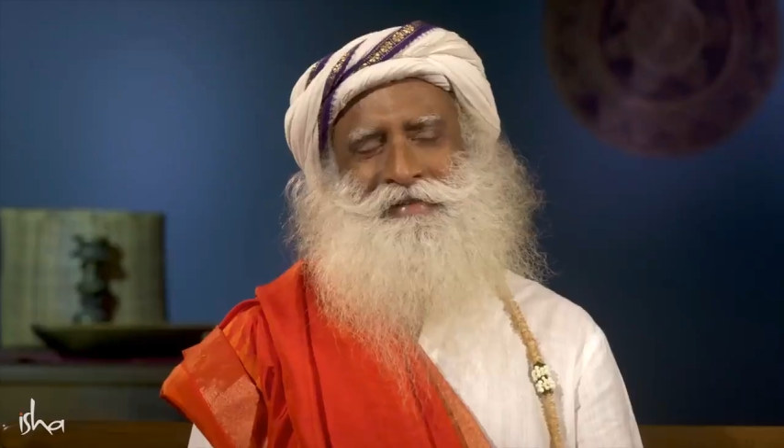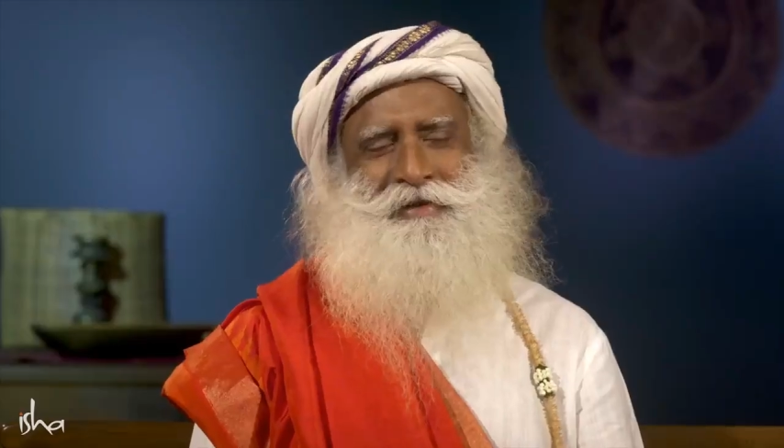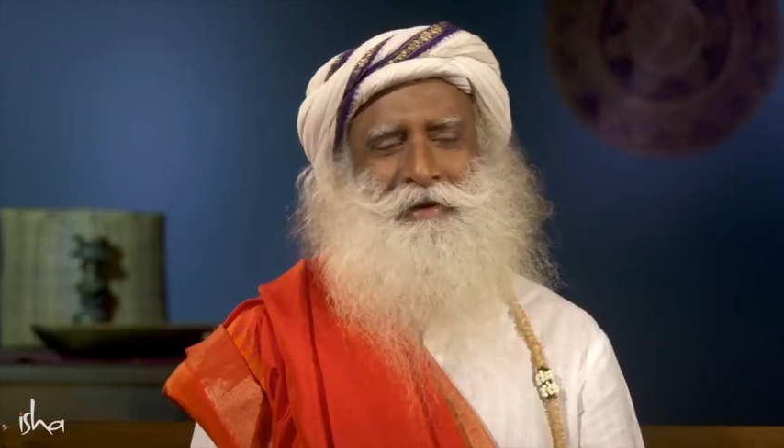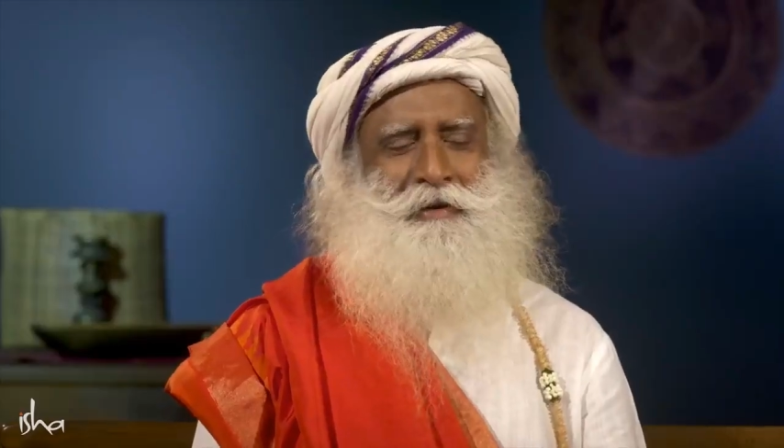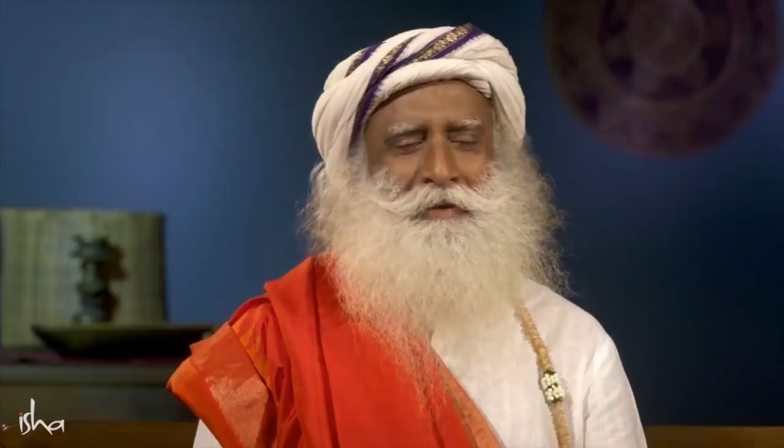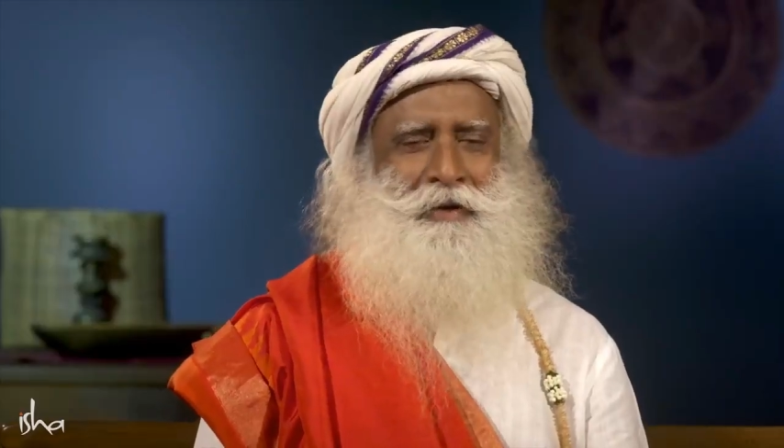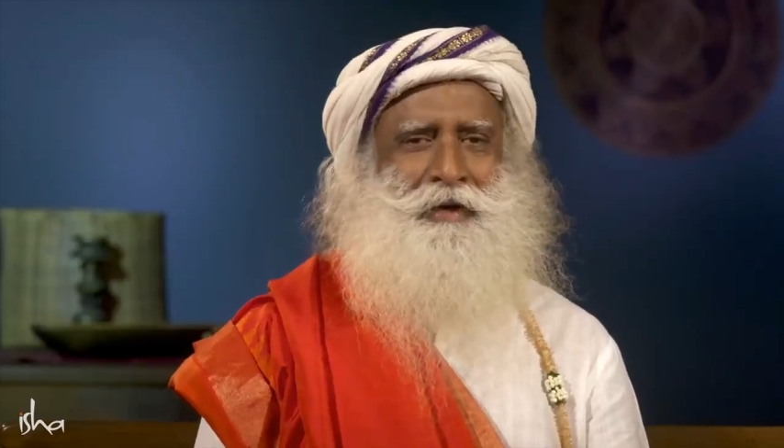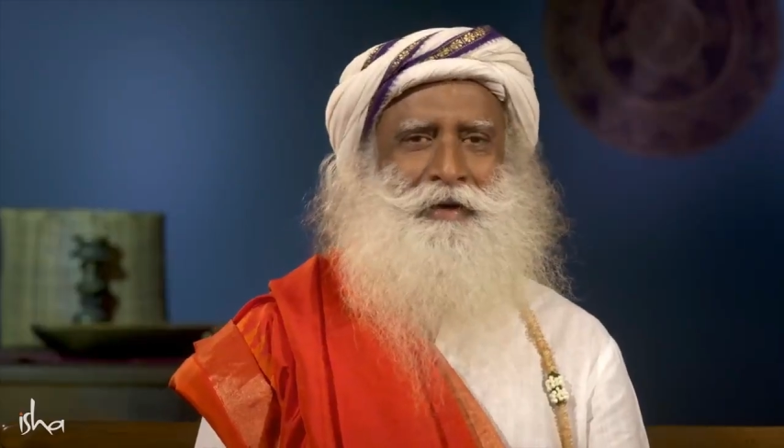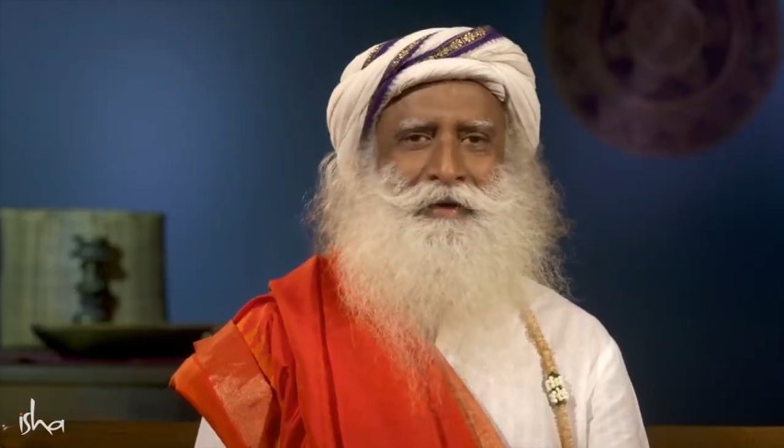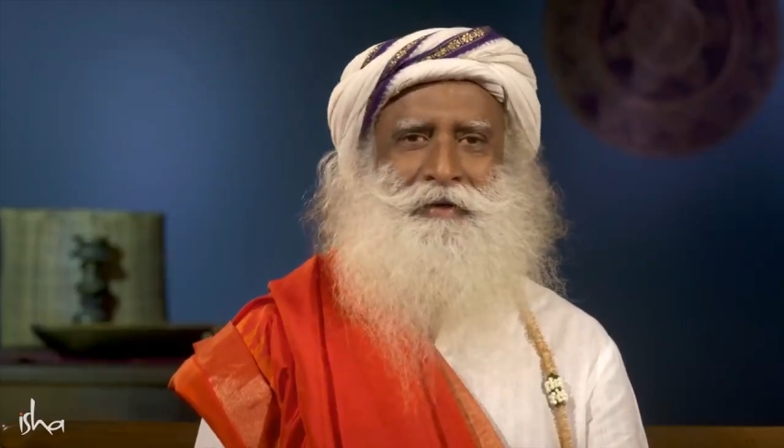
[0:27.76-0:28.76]
So,
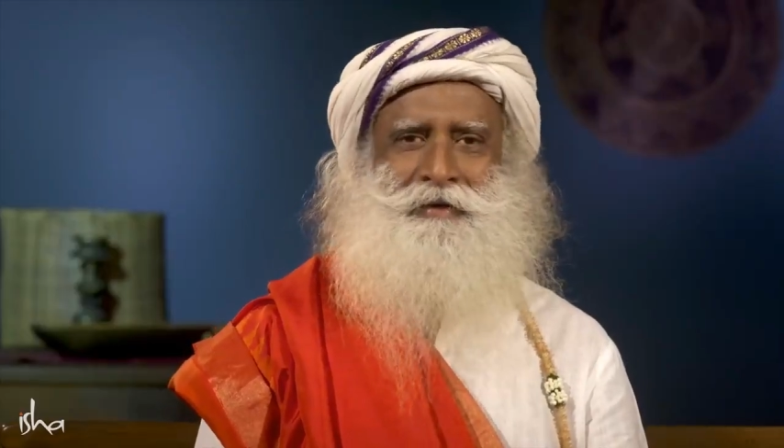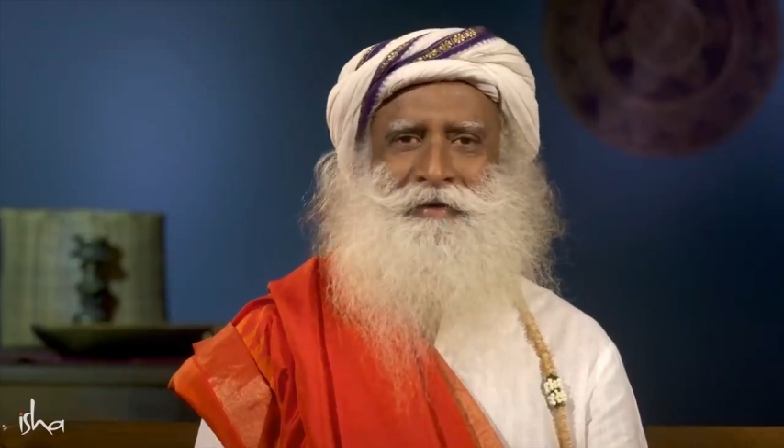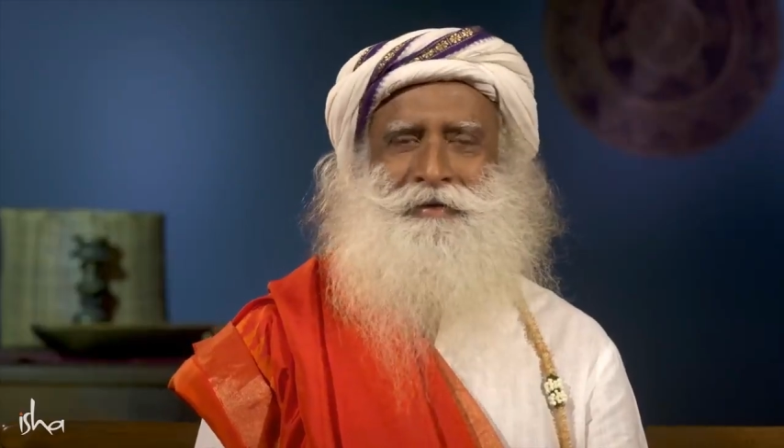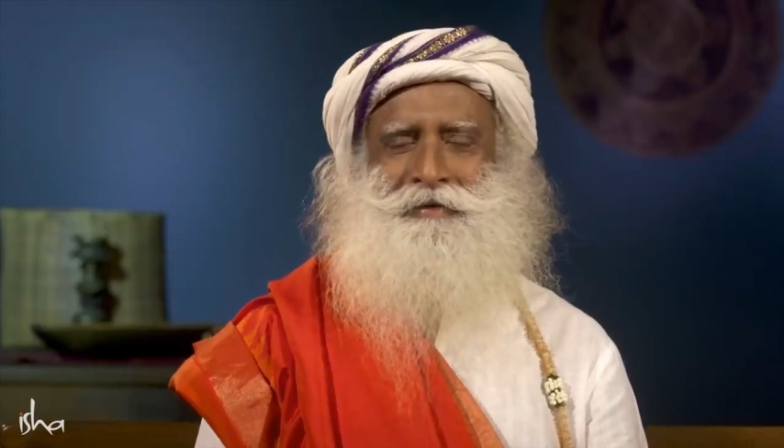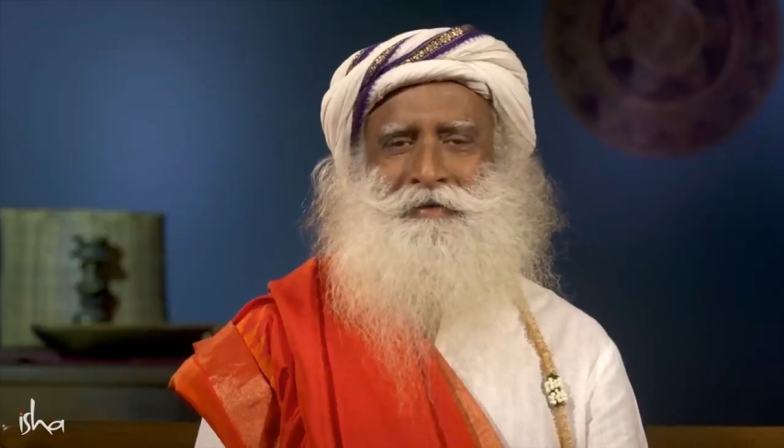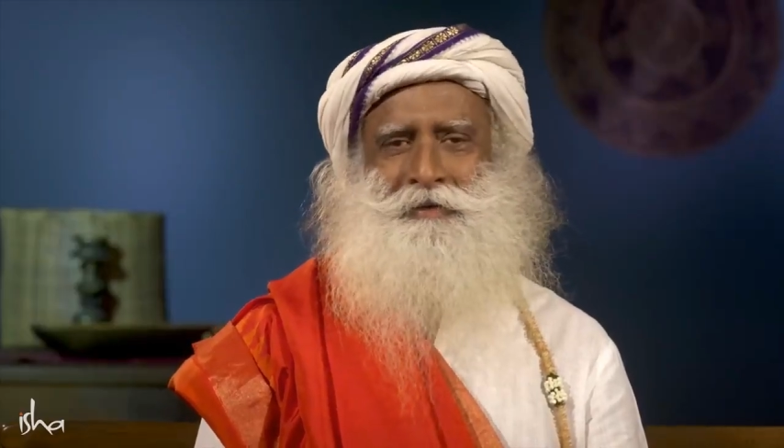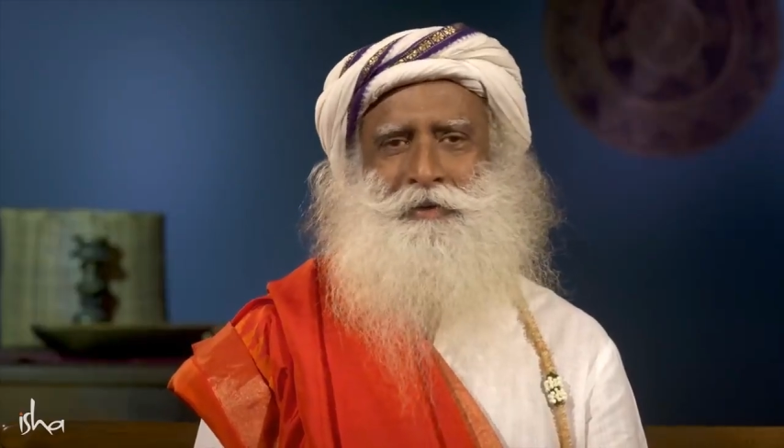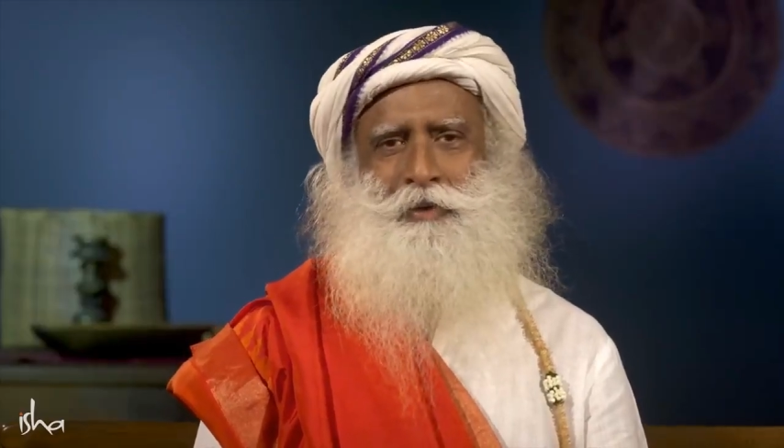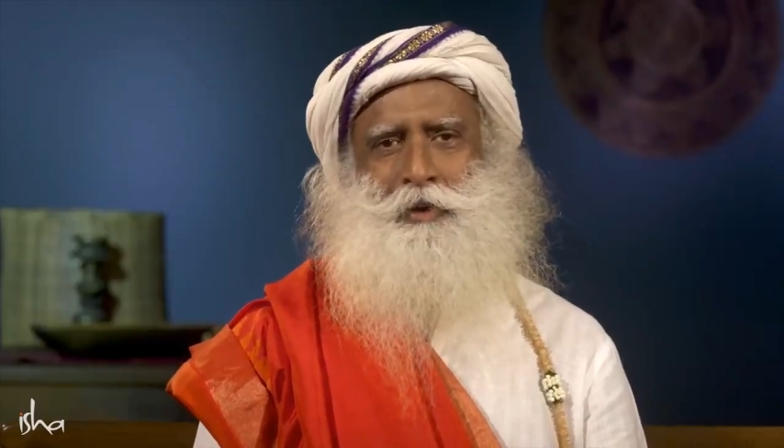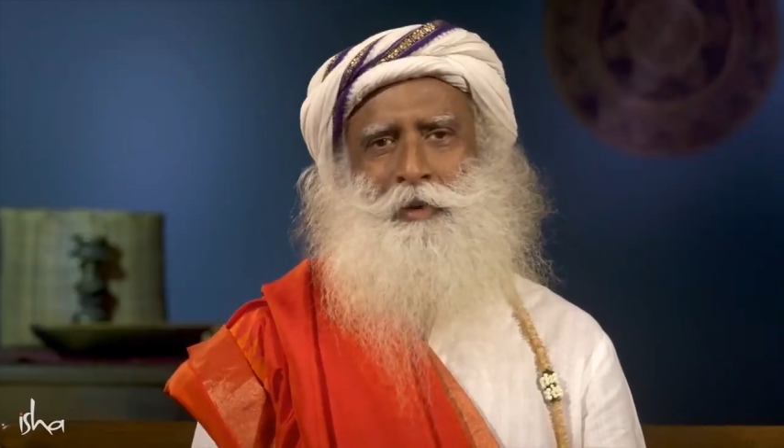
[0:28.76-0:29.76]

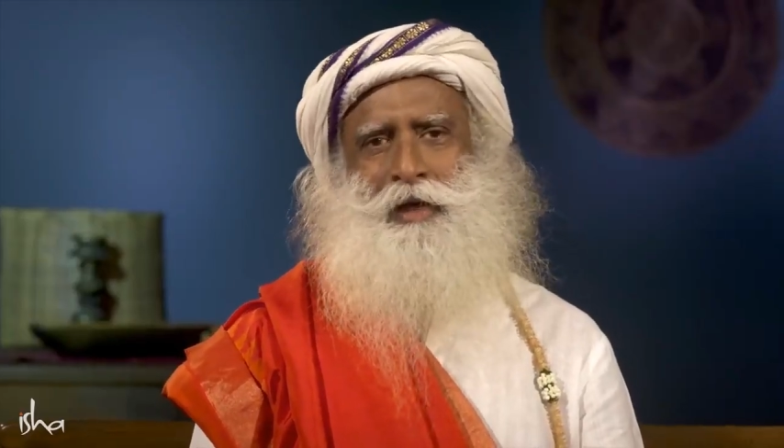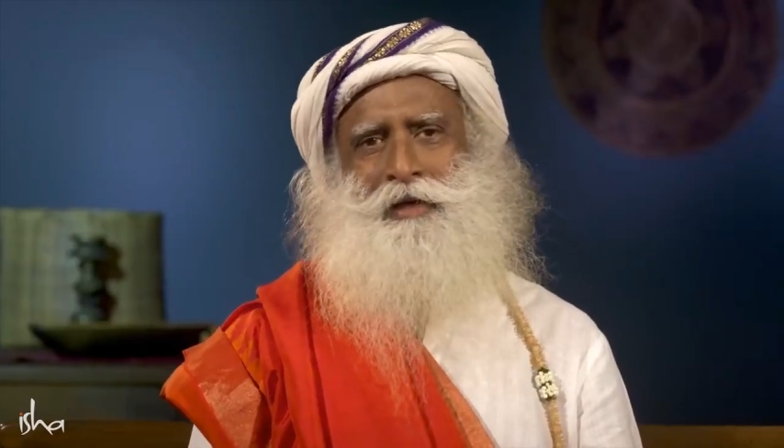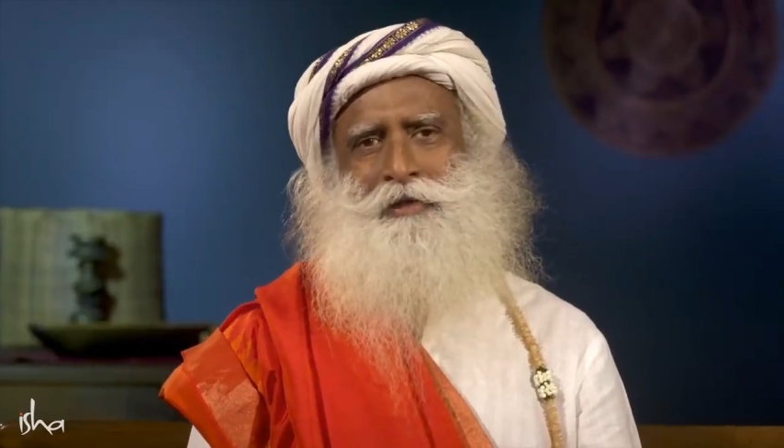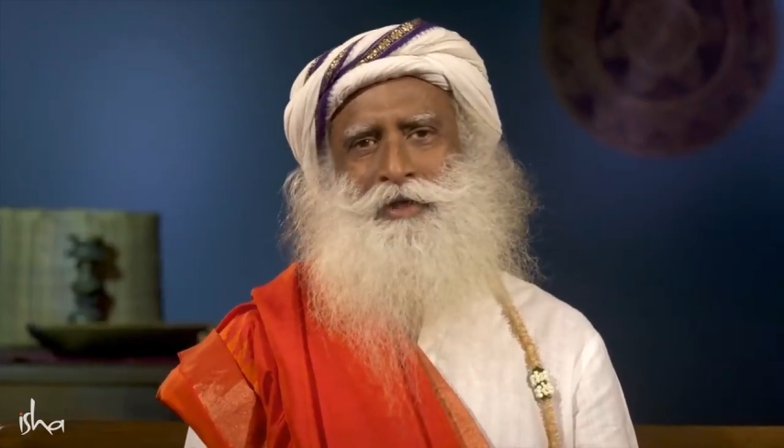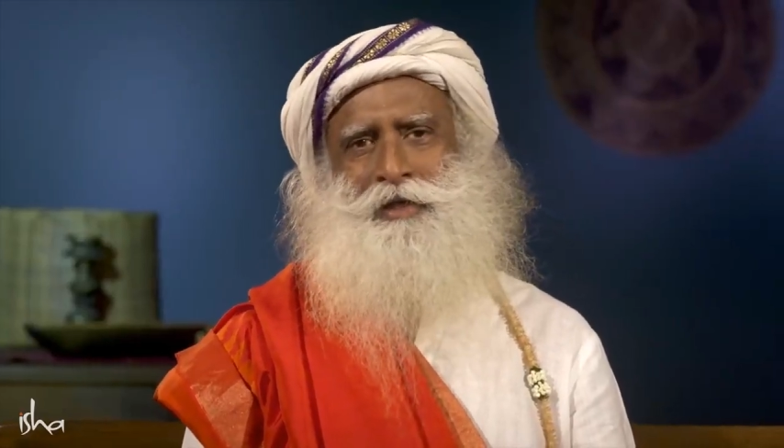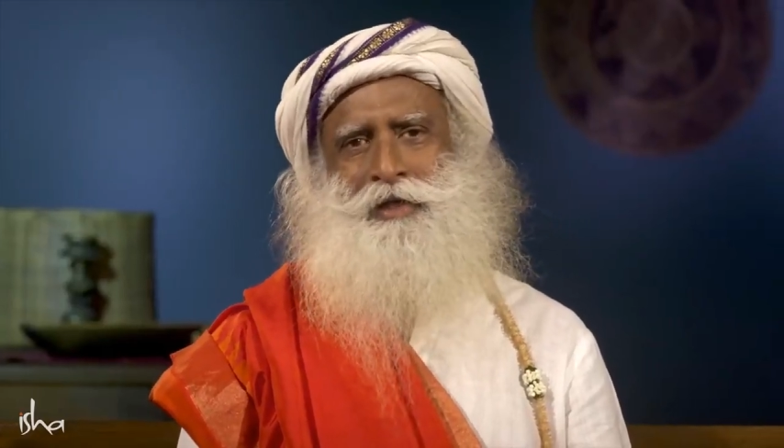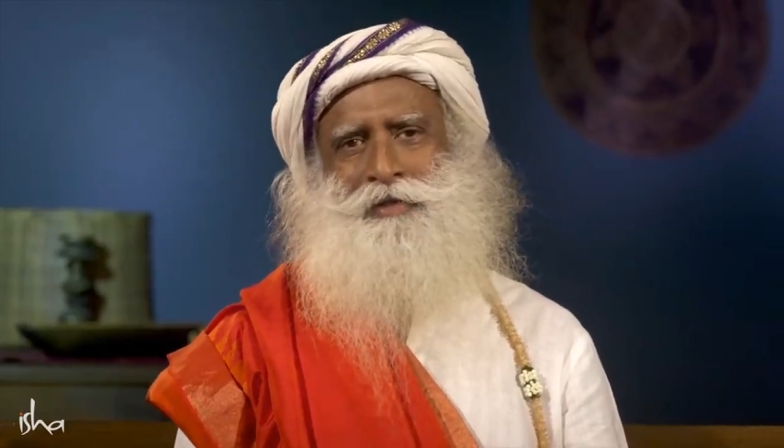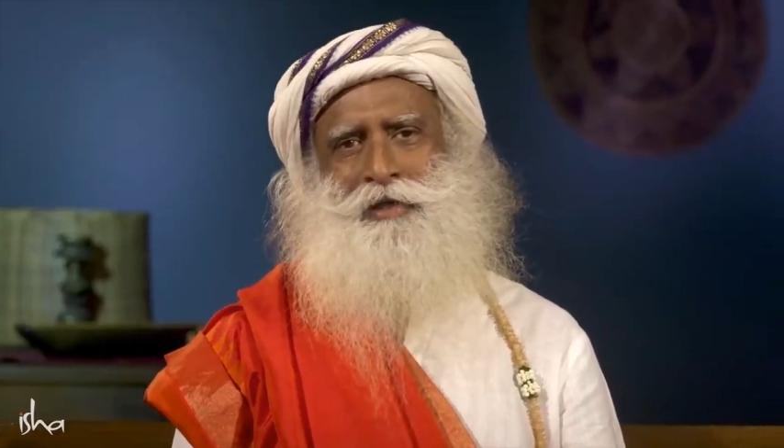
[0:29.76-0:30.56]
you're doing well in Chennai.